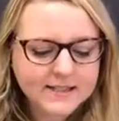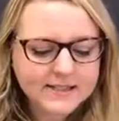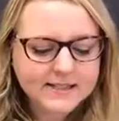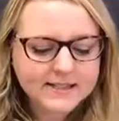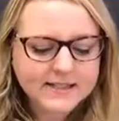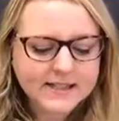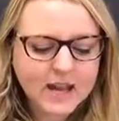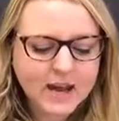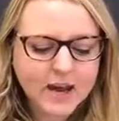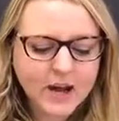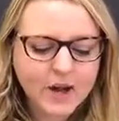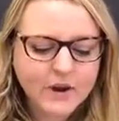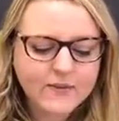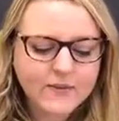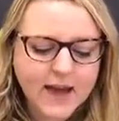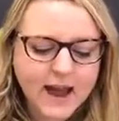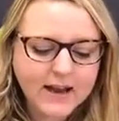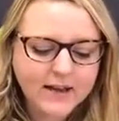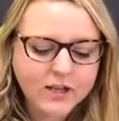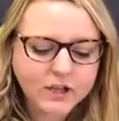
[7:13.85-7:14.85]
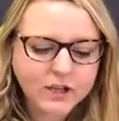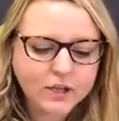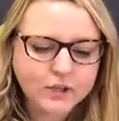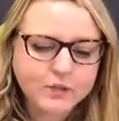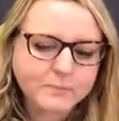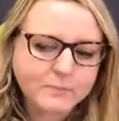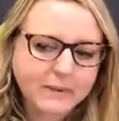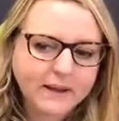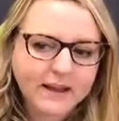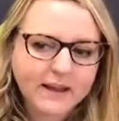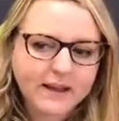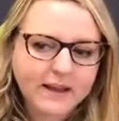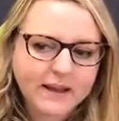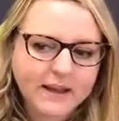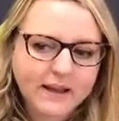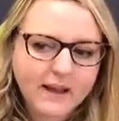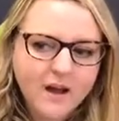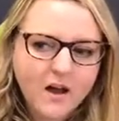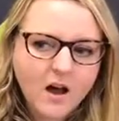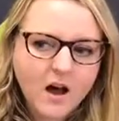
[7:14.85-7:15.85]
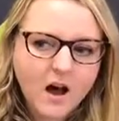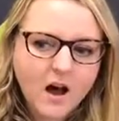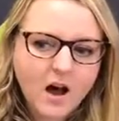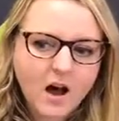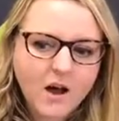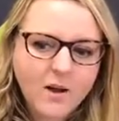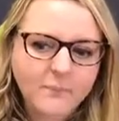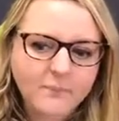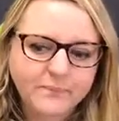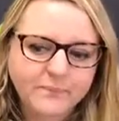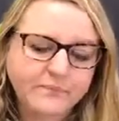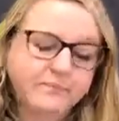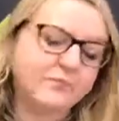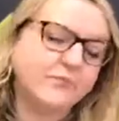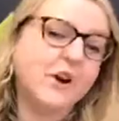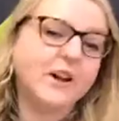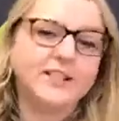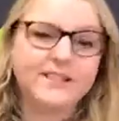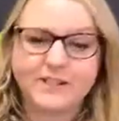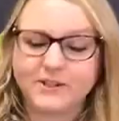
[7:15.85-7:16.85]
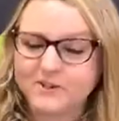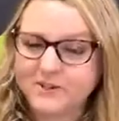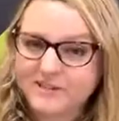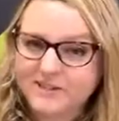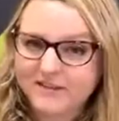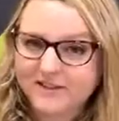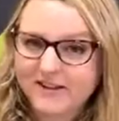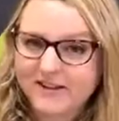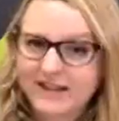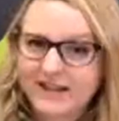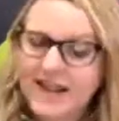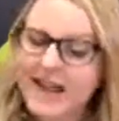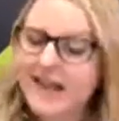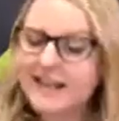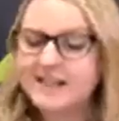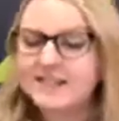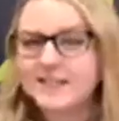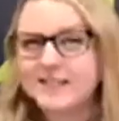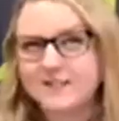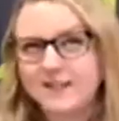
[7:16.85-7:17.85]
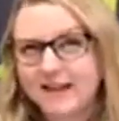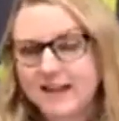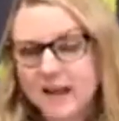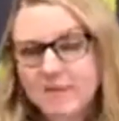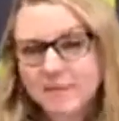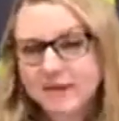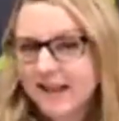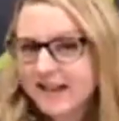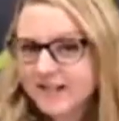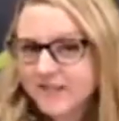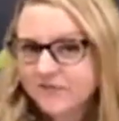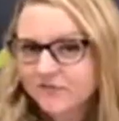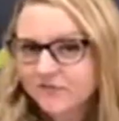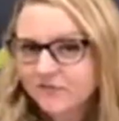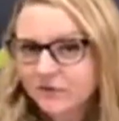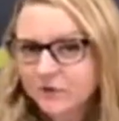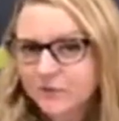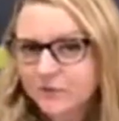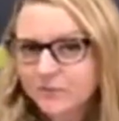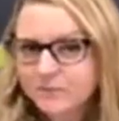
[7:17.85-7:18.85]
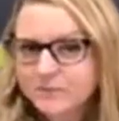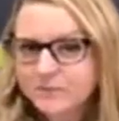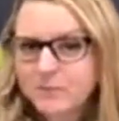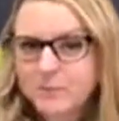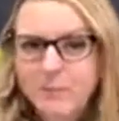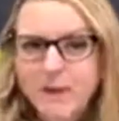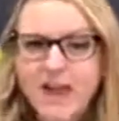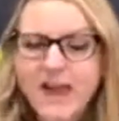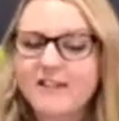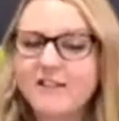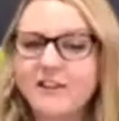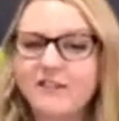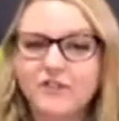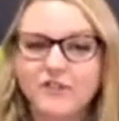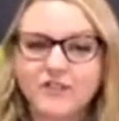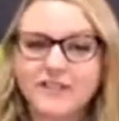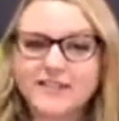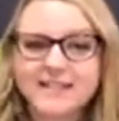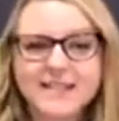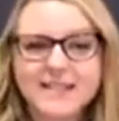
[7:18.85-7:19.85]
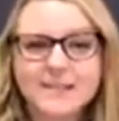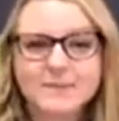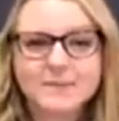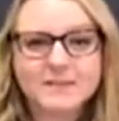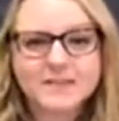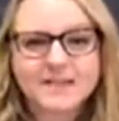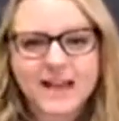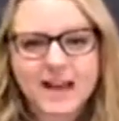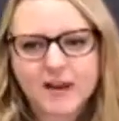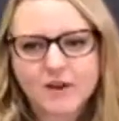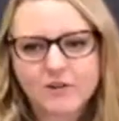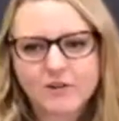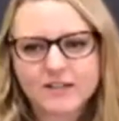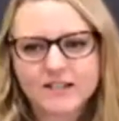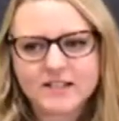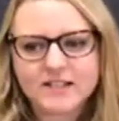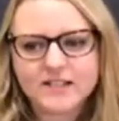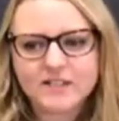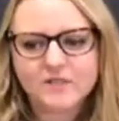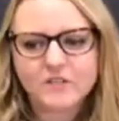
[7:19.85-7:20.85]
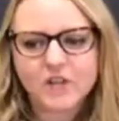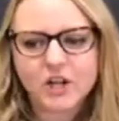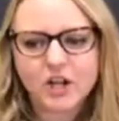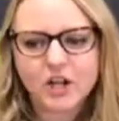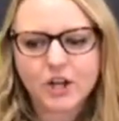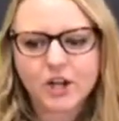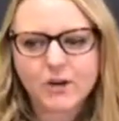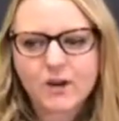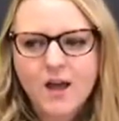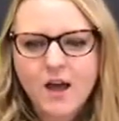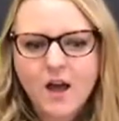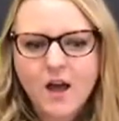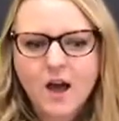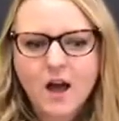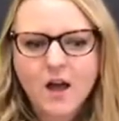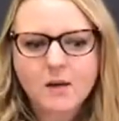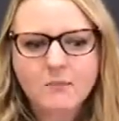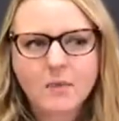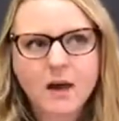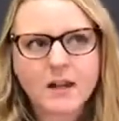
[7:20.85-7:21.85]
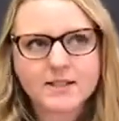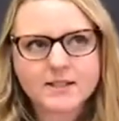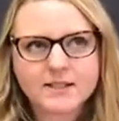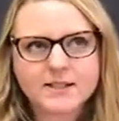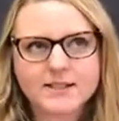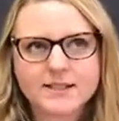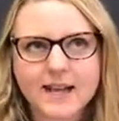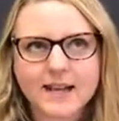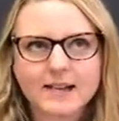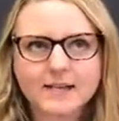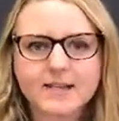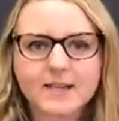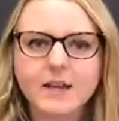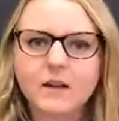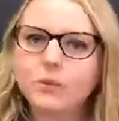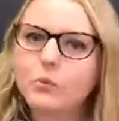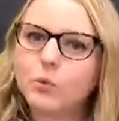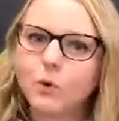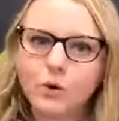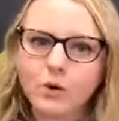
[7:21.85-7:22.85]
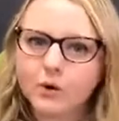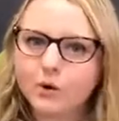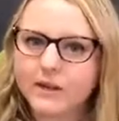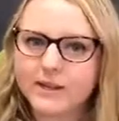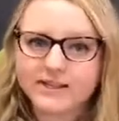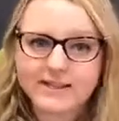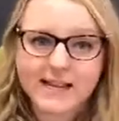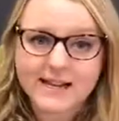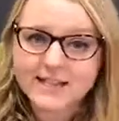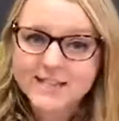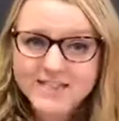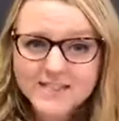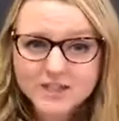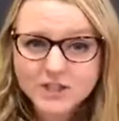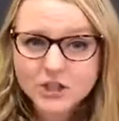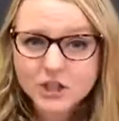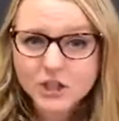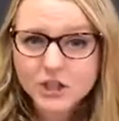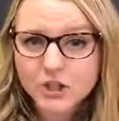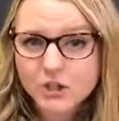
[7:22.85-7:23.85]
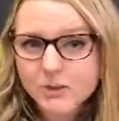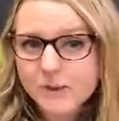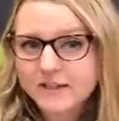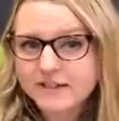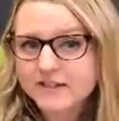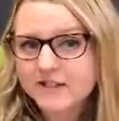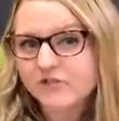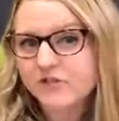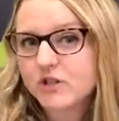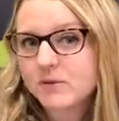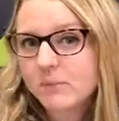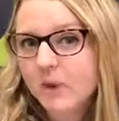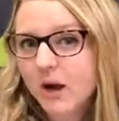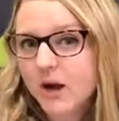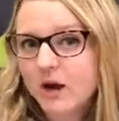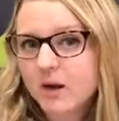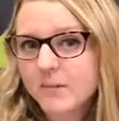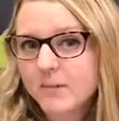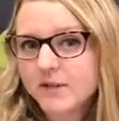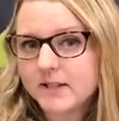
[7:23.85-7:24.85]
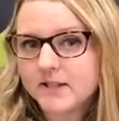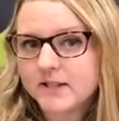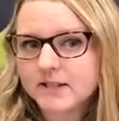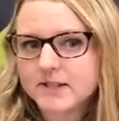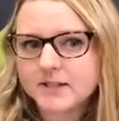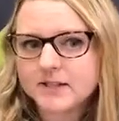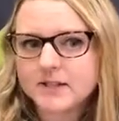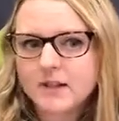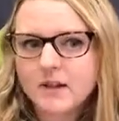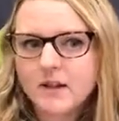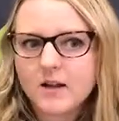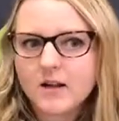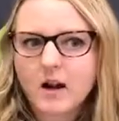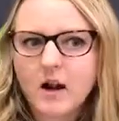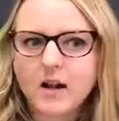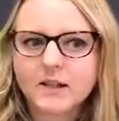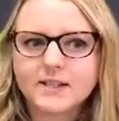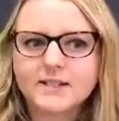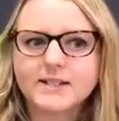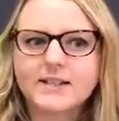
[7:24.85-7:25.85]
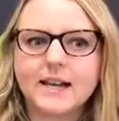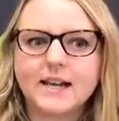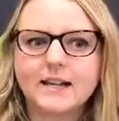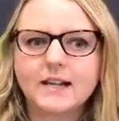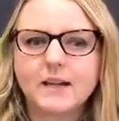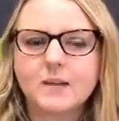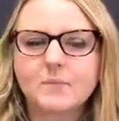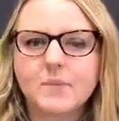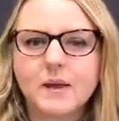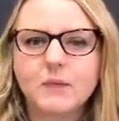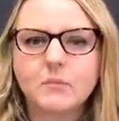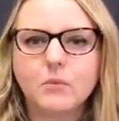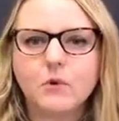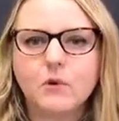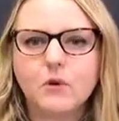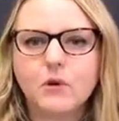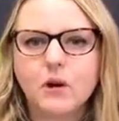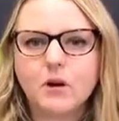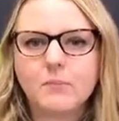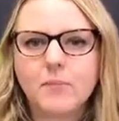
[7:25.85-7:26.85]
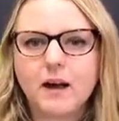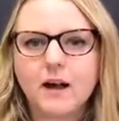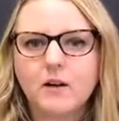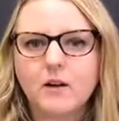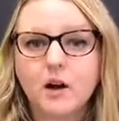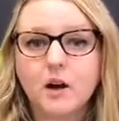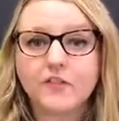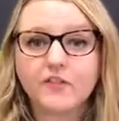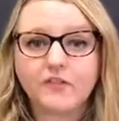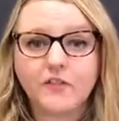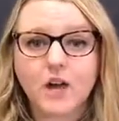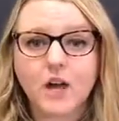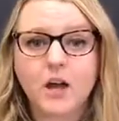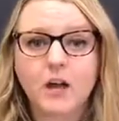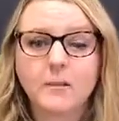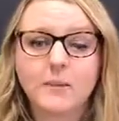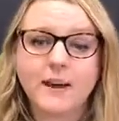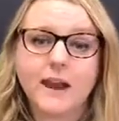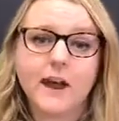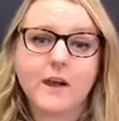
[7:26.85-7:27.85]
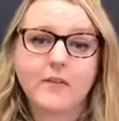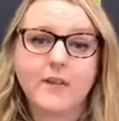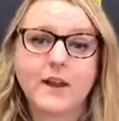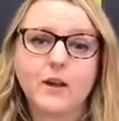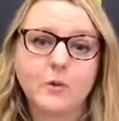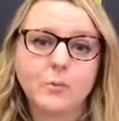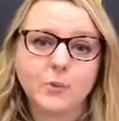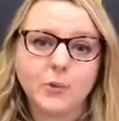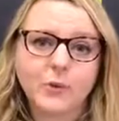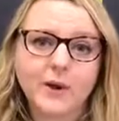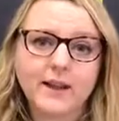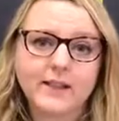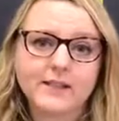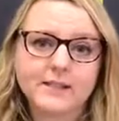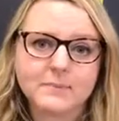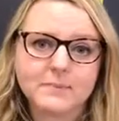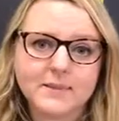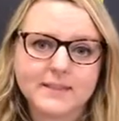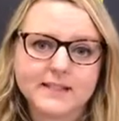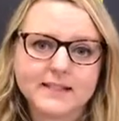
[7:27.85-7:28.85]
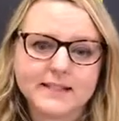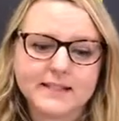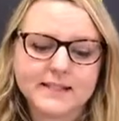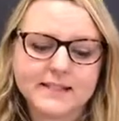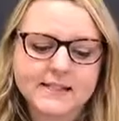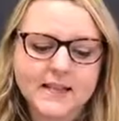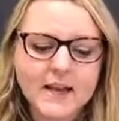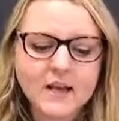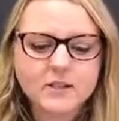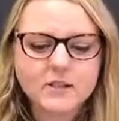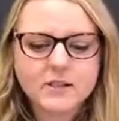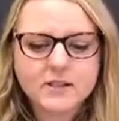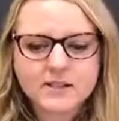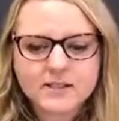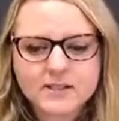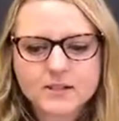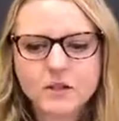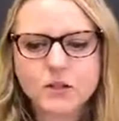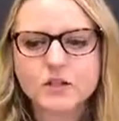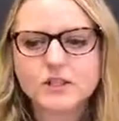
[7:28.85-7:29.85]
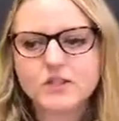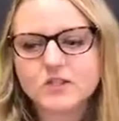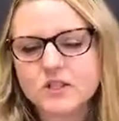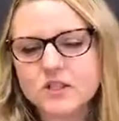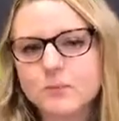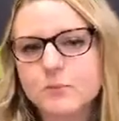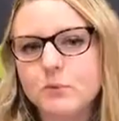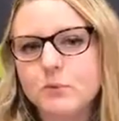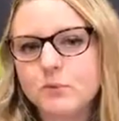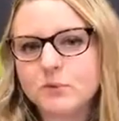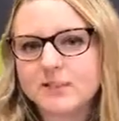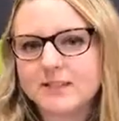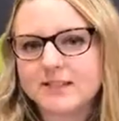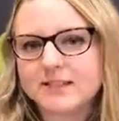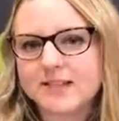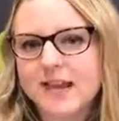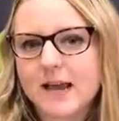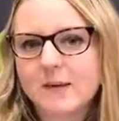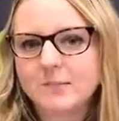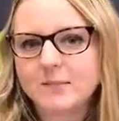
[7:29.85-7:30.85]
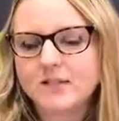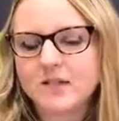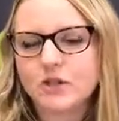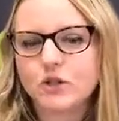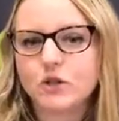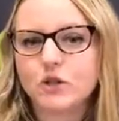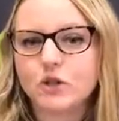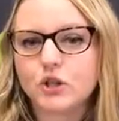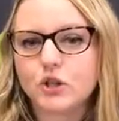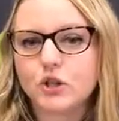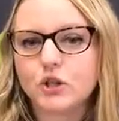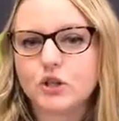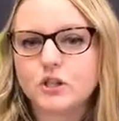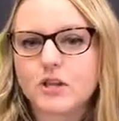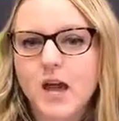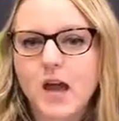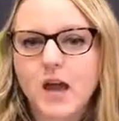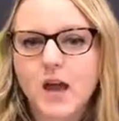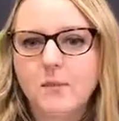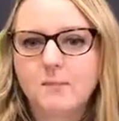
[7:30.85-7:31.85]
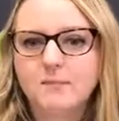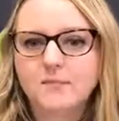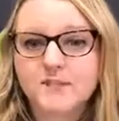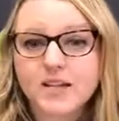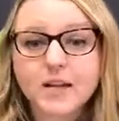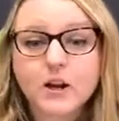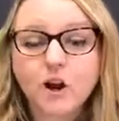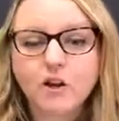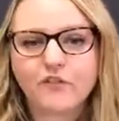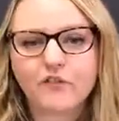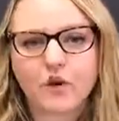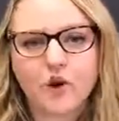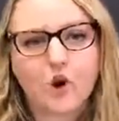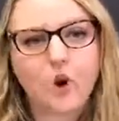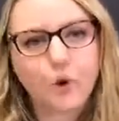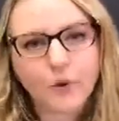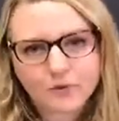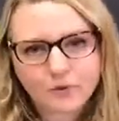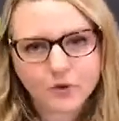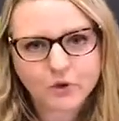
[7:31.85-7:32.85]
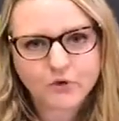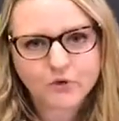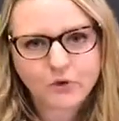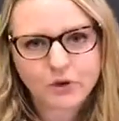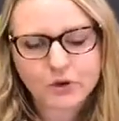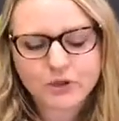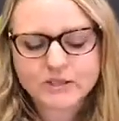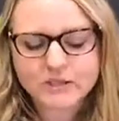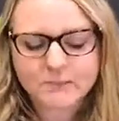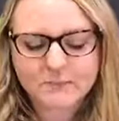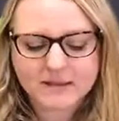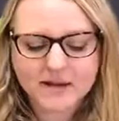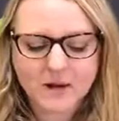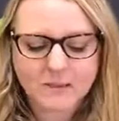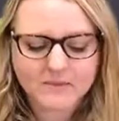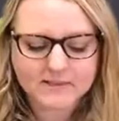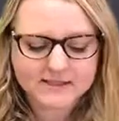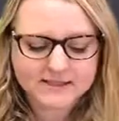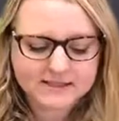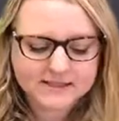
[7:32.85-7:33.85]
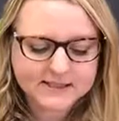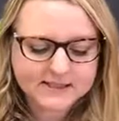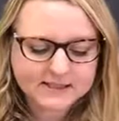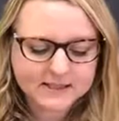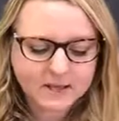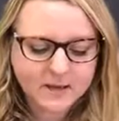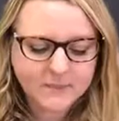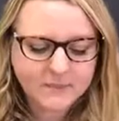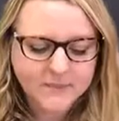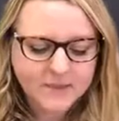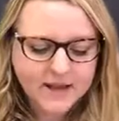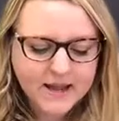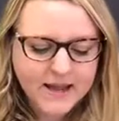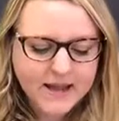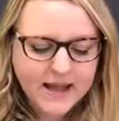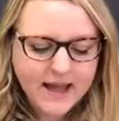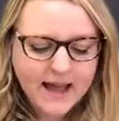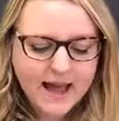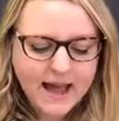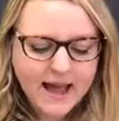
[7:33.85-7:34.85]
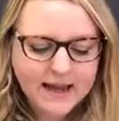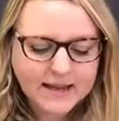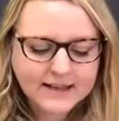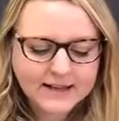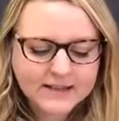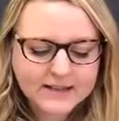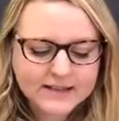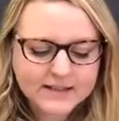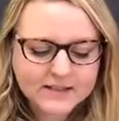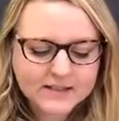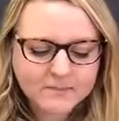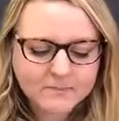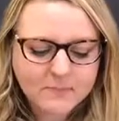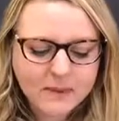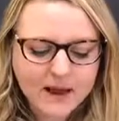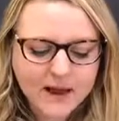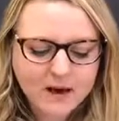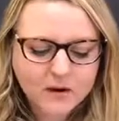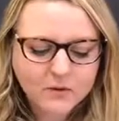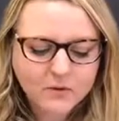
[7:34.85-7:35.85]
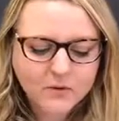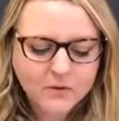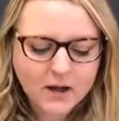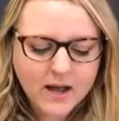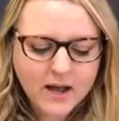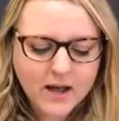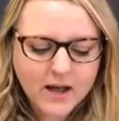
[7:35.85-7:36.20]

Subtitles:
So that could be writing your CV, answering application forms, preparing for an assessment day or an interview, understanding what lawyers actually do in different departments, understanding a bit more about a firm and how they operate as a business. So there's lots of small steps that you could tick off on your route to become a solicitor. And it's about